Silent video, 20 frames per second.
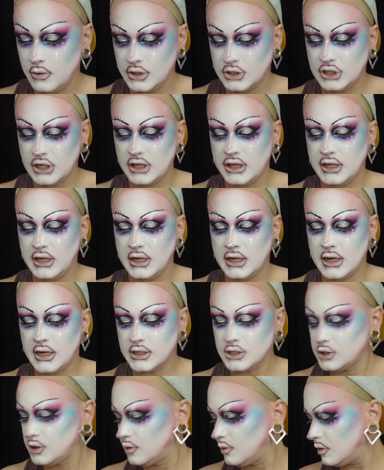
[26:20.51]
which I think
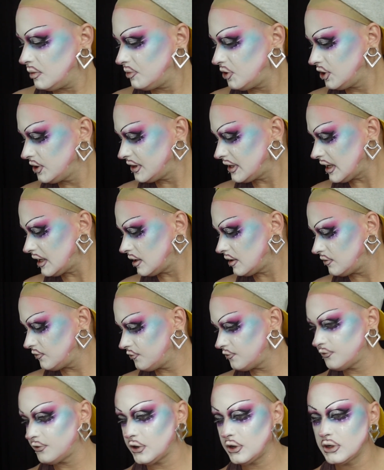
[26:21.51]
actually we'll put that on
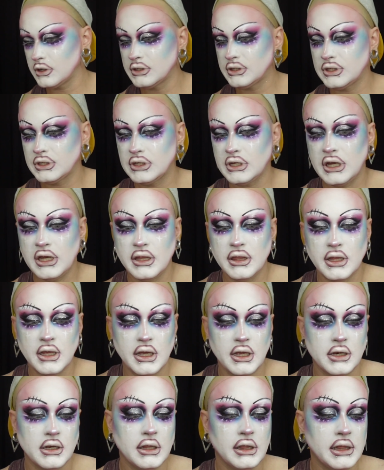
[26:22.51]
first and
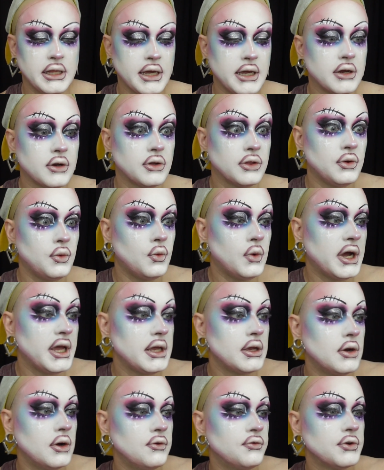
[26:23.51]
then layer the
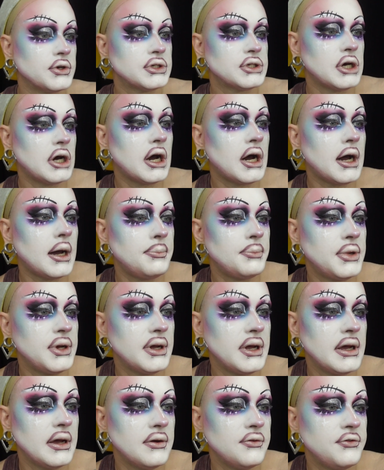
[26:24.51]
white over top
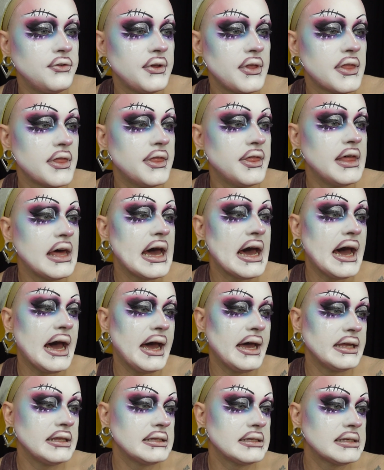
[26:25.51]
of
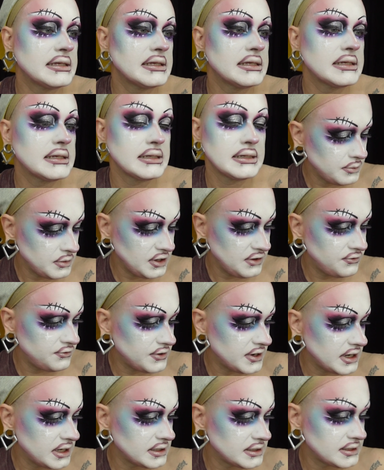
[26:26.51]
that. Let me
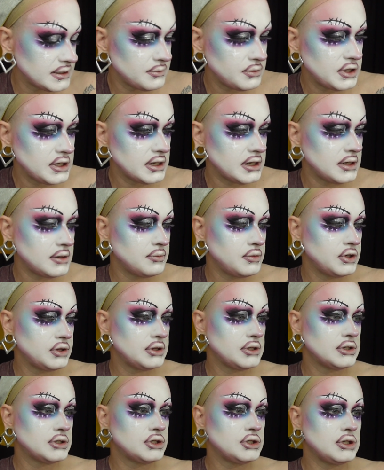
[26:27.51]
find something I can put
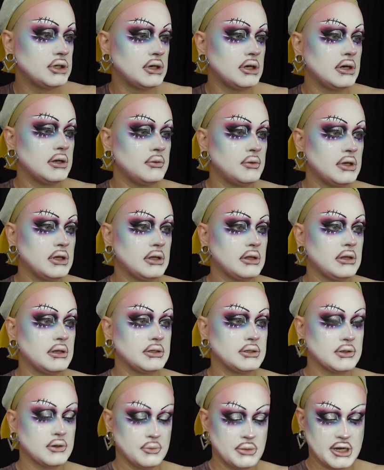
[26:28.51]
this shit on with.
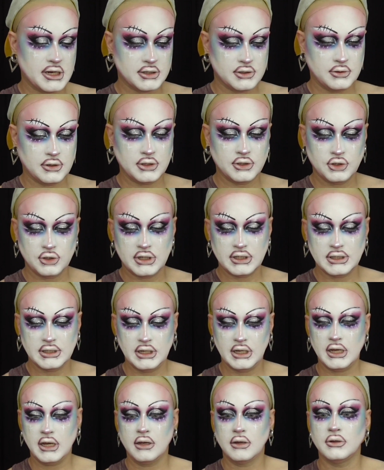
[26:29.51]
Let's go back to our
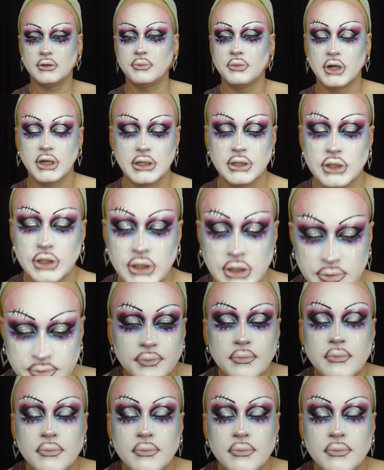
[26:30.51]
trusty angled brush.